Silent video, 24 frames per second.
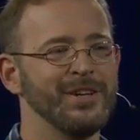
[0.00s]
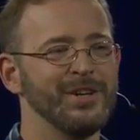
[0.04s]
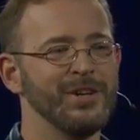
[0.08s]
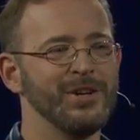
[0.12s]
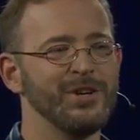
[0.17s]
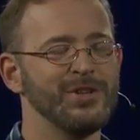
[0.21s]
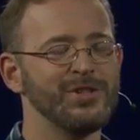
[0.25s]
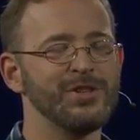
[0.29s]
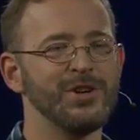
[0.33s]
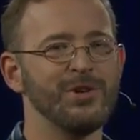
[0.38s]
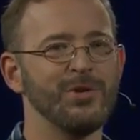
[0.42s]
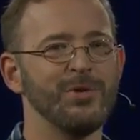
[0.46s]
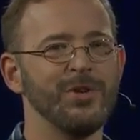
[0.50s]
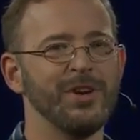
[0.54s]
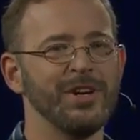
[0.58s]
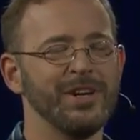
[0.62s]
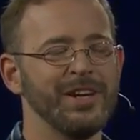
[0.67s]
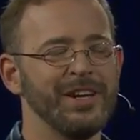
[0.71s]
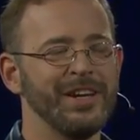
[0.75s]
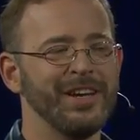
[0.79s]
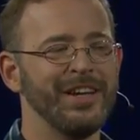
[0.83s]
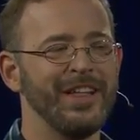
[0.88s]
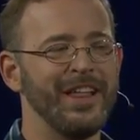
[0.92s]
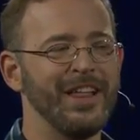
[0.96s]
So
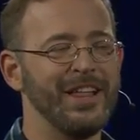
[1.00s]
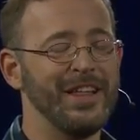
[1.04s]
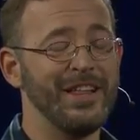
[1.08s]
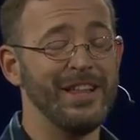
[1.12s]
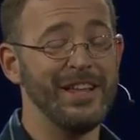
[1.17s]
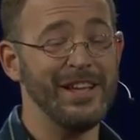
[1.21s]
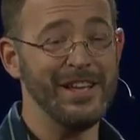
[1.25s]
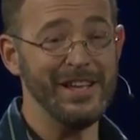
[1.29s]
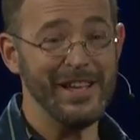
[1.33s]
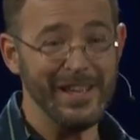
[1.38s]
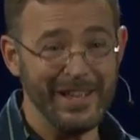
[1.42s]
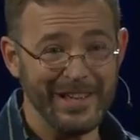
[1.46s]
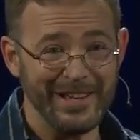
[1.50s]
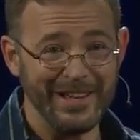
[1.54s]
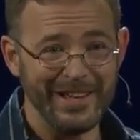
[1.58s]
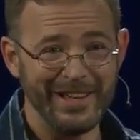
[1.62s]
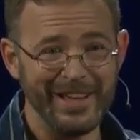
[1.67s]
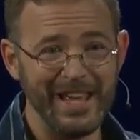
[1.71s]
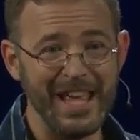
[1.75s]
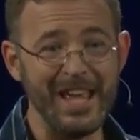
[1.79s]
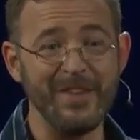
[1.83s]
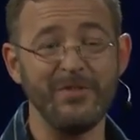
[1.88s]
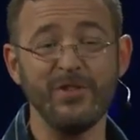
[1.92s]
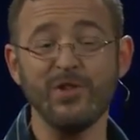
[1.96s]

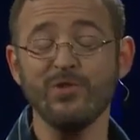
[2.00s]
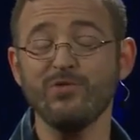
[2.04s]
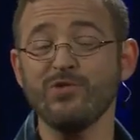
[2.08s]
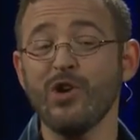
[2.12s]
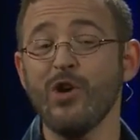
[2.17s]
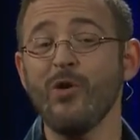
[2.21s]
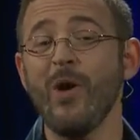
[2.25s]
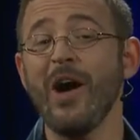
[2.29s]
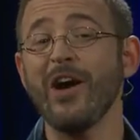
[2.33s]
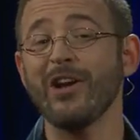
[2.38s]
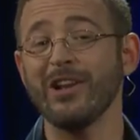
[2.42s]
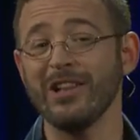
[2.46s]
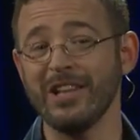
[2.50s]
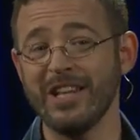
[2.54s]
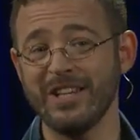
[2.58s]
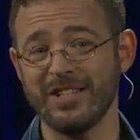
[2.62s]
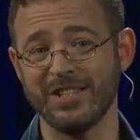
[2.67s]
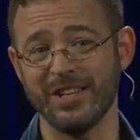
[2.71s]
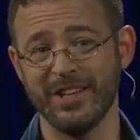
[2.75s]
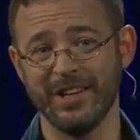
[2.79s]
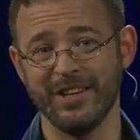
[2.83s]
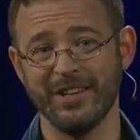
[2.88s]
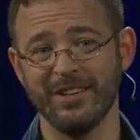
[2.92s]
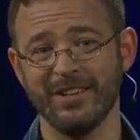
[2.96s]
if you know how to
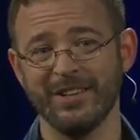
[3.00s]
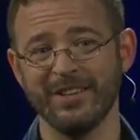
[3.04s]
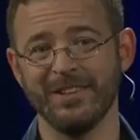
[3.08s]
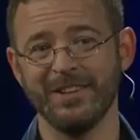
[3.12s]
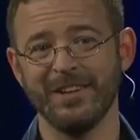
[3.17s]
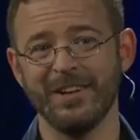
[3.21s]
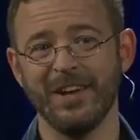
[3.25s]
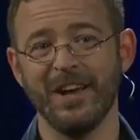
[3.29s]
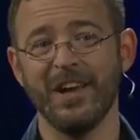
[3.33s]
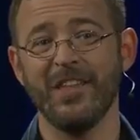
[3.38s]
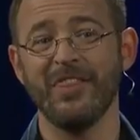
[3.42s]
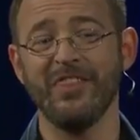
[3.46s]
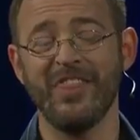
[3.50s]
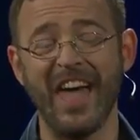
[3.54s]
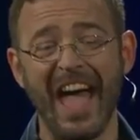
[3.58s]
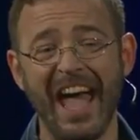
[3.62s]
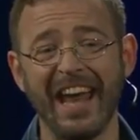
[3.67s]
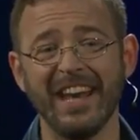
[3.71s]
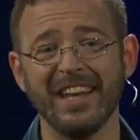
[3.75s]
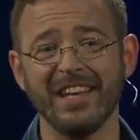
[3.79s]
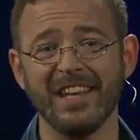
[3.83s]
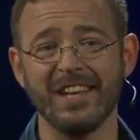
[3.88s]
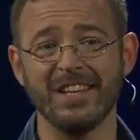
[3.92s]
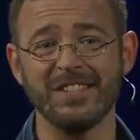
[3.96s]
listen,
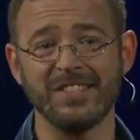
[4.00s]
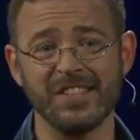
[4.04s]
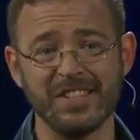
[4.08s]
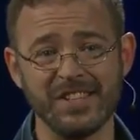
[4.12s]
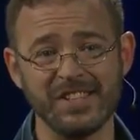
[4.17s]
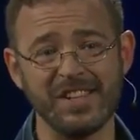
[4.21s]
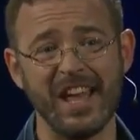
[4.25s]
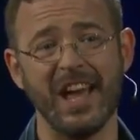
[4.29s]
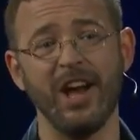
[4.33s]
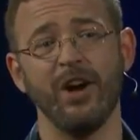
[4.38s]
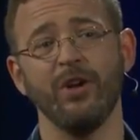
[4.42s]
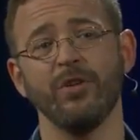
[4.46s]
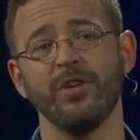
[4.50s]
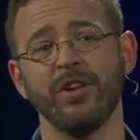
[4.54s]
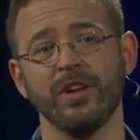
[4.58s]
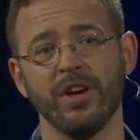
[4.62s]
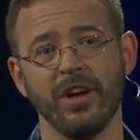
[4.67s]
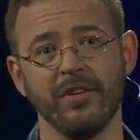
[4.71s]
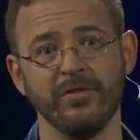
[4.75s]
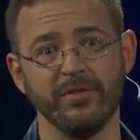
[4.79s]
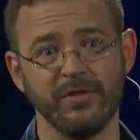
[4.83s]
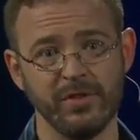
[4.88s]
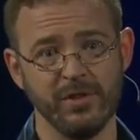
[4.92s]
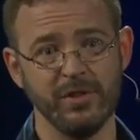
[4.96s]
that is the sound of